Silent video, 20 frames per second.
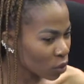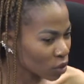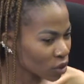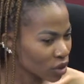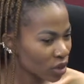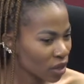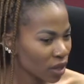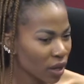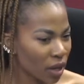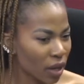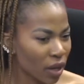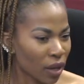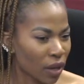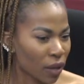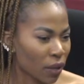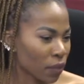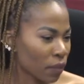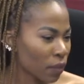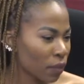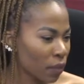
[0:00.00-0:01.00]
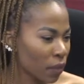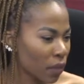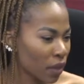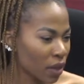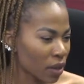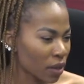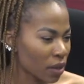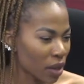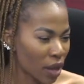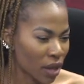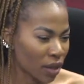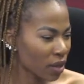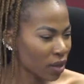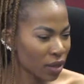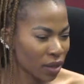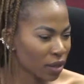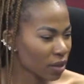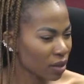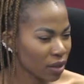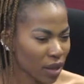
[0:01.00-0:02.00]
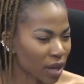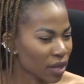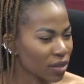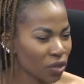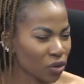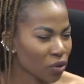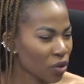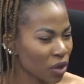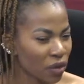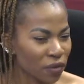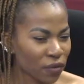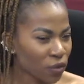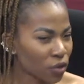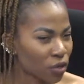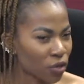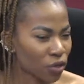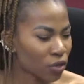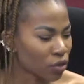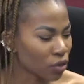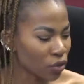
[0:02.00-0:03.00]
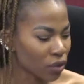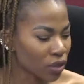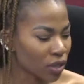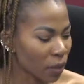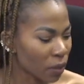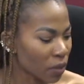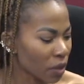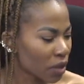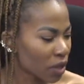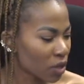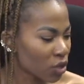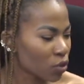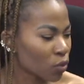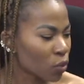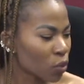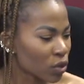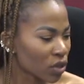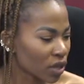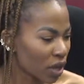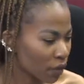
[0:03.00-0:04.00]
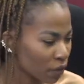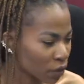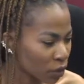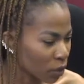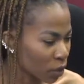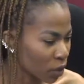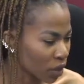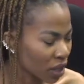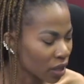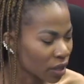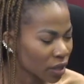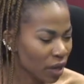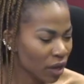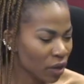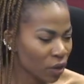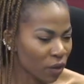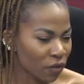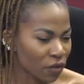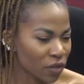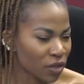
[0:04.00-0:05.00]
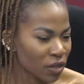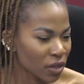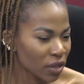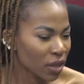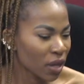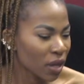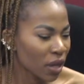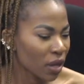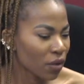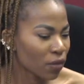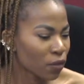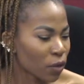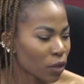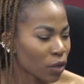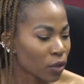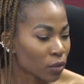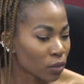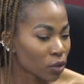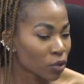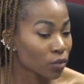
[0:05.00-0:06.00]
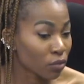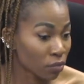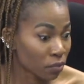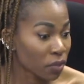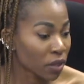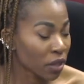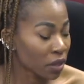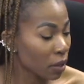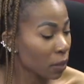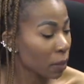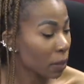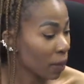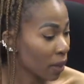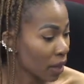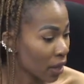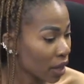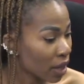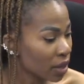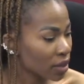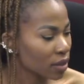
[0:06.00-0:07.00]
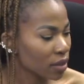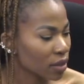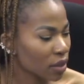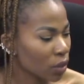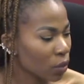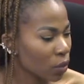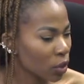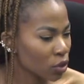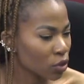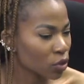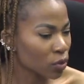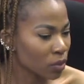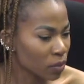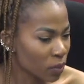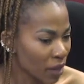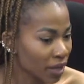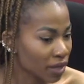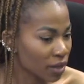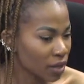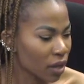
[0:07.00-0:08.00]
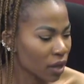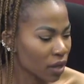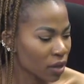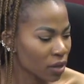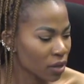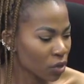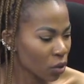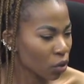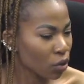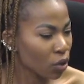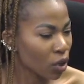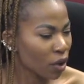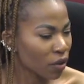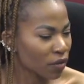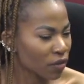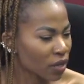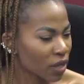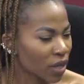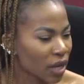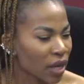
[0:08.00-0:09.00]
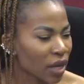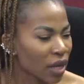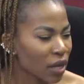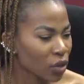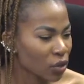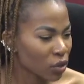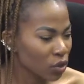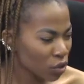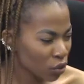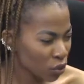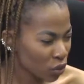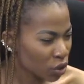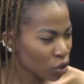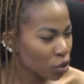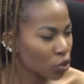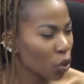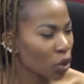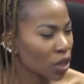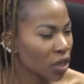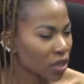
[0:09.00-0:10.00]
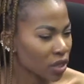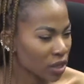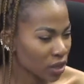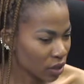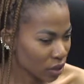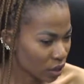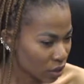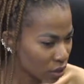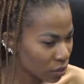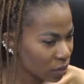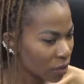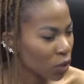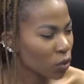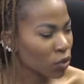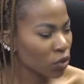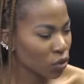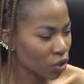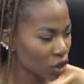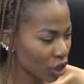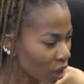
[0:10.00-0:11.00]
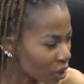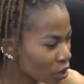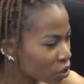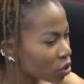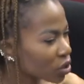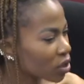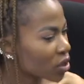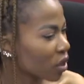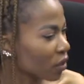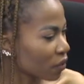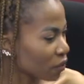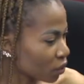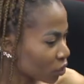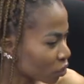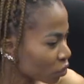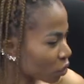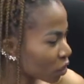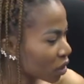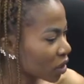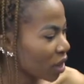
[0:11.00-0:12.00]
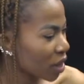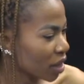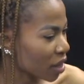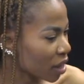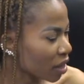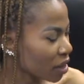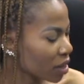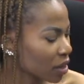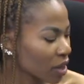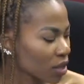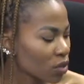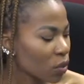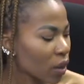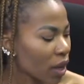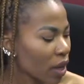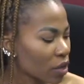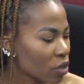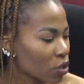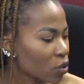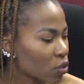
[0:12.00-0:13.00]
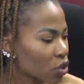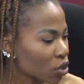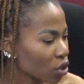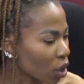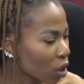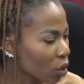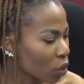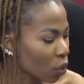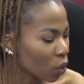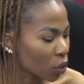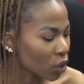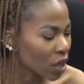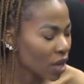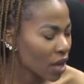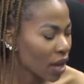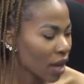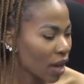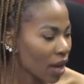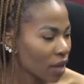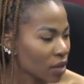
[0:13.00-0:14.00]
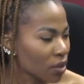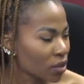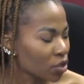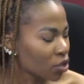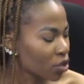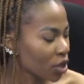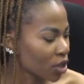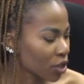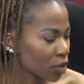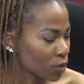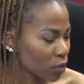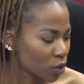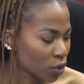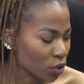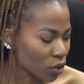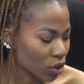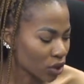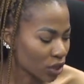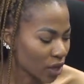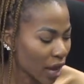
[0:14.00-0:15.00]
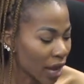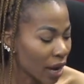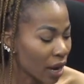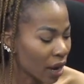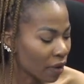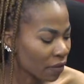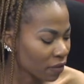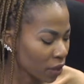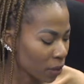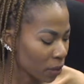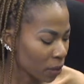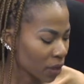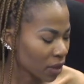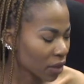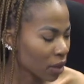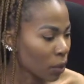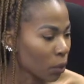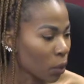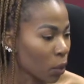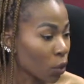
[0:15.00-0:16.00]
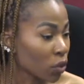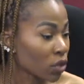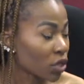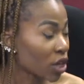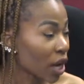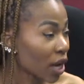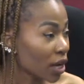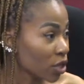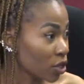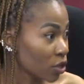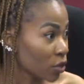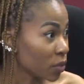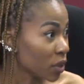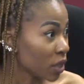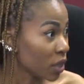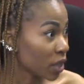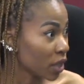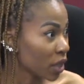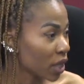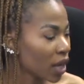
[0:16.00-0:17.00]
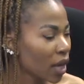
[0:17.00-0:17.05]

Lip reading: most. I think as a creative, you should do something that you're most comfortable in. And obviously, if you want to be the best and want to excel in your craft, you need to enjoy it, but also challenge yourself in doing that. And I think that's why I chose charcoal and illustration, because I love them, but they both challenge me.